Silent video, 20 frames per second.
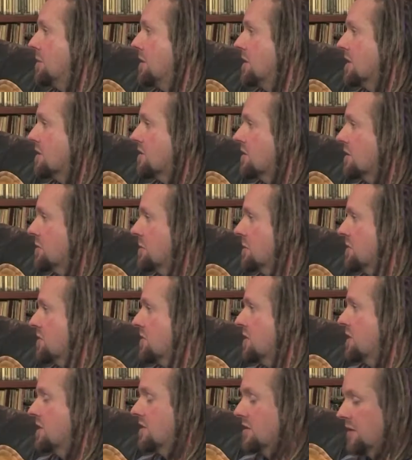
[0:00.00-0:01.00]
up like Christmas
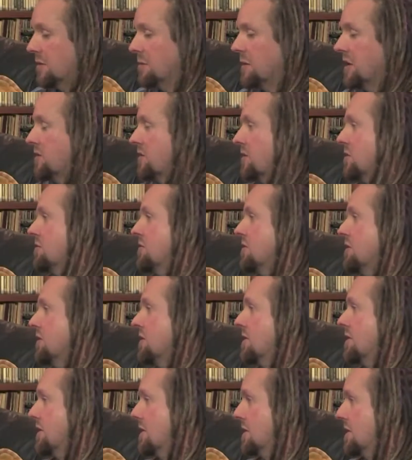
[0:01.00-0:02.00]
trees on the bedroom
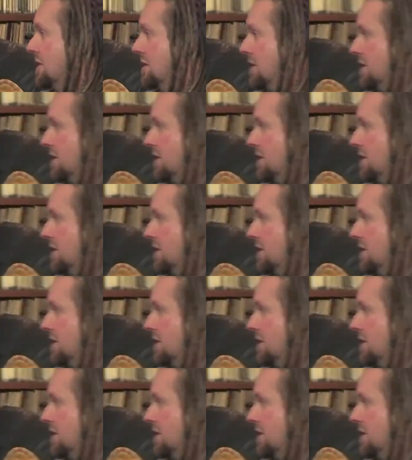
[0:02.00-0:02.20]
floor. Yeah,